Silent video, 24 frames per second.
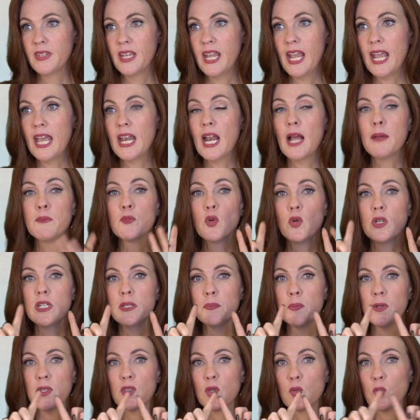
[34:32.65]
And I'm going to
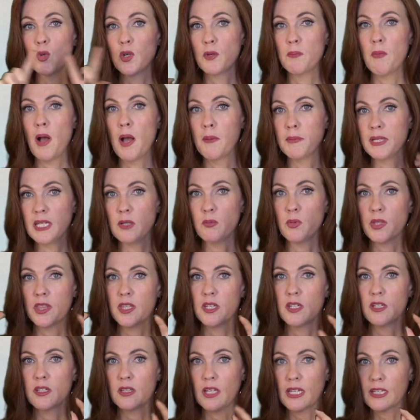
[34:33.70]
put the word momedy with
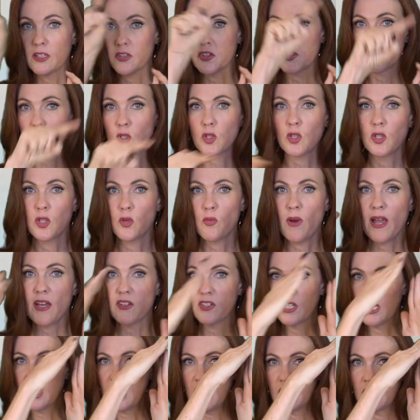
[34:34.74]
a circle around
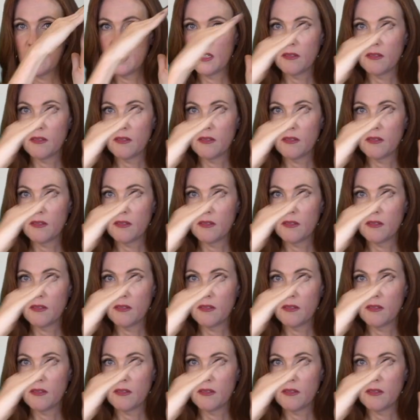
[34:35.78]
it and a...